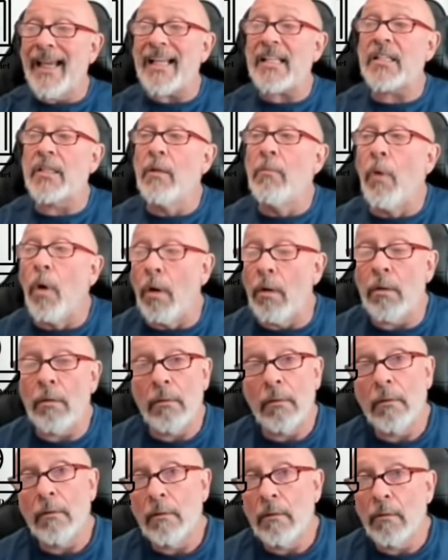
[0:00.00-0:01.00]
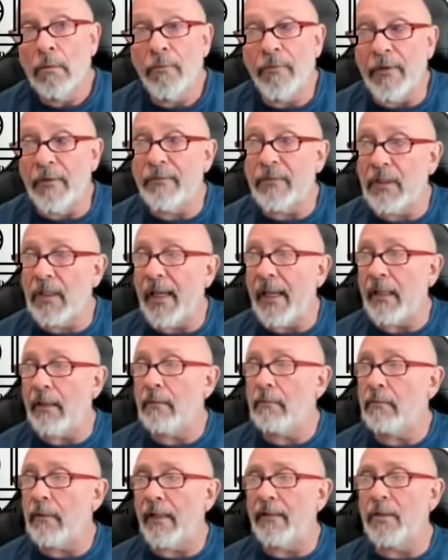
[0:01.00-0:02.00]
So that's the decimal
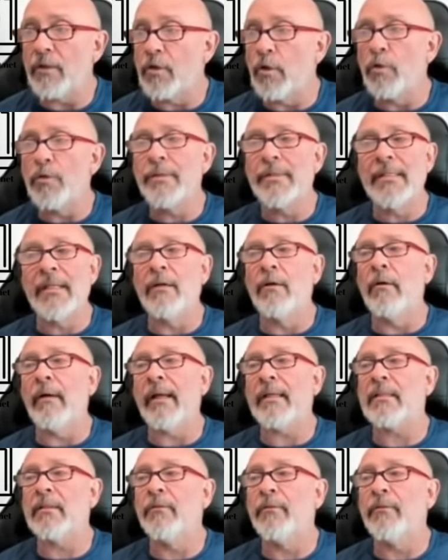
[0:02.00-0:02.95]
58, right?